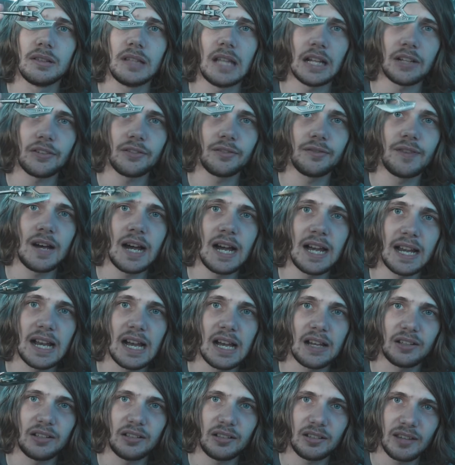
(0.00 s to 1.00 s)
That's
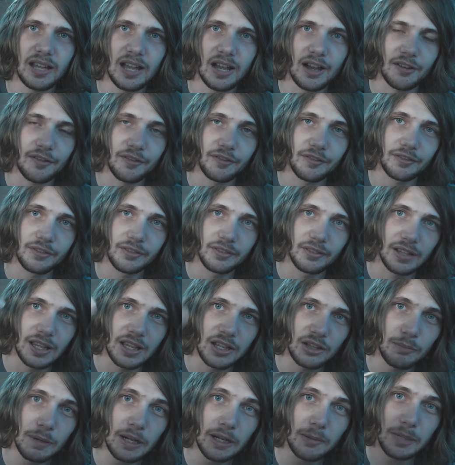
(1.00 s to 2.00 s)
Veigar's staff.
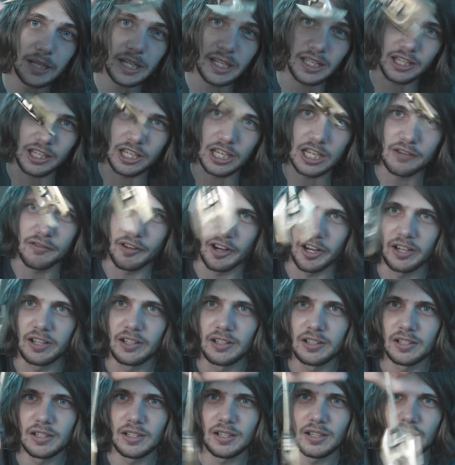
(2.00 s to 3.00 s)
It's meant to be a keyring.